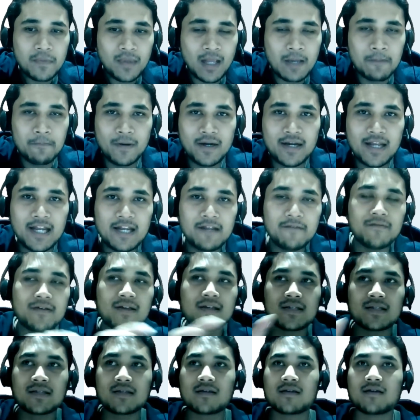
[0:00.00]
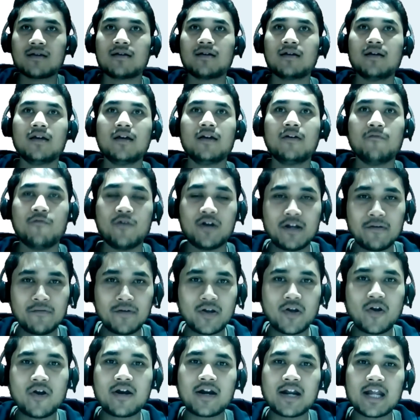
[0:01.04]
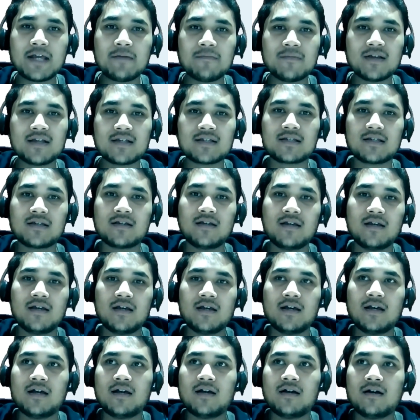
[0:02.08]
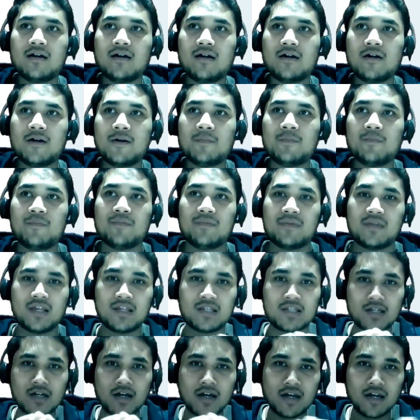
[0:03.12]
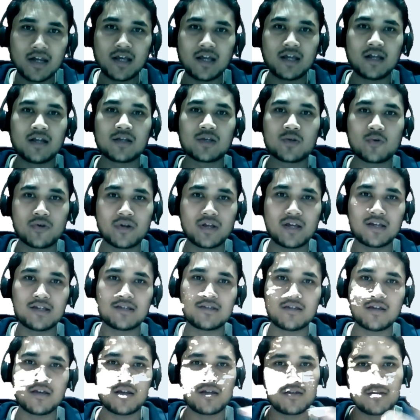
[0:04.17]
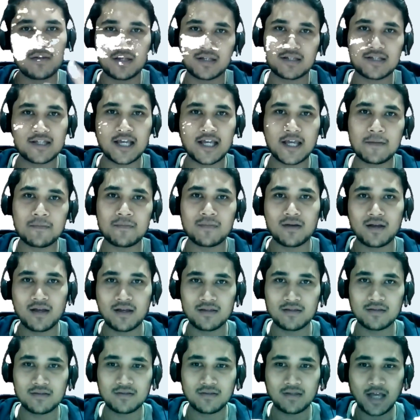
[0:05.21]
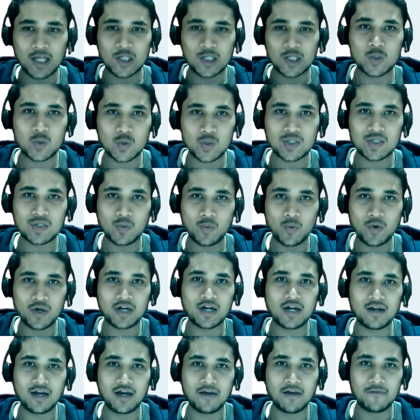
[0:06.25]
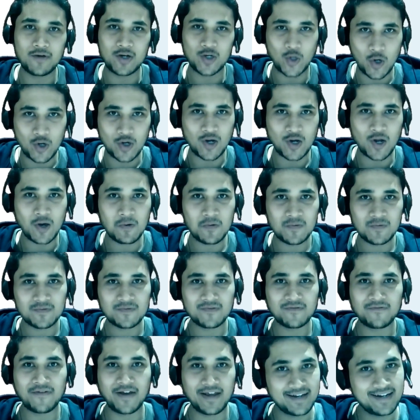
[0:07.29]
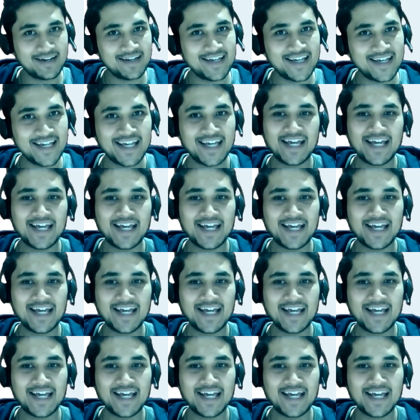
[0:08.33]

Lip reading: But anyways, whatever your dream is, the journey to reach there is same, and that's what I will talk now, finally.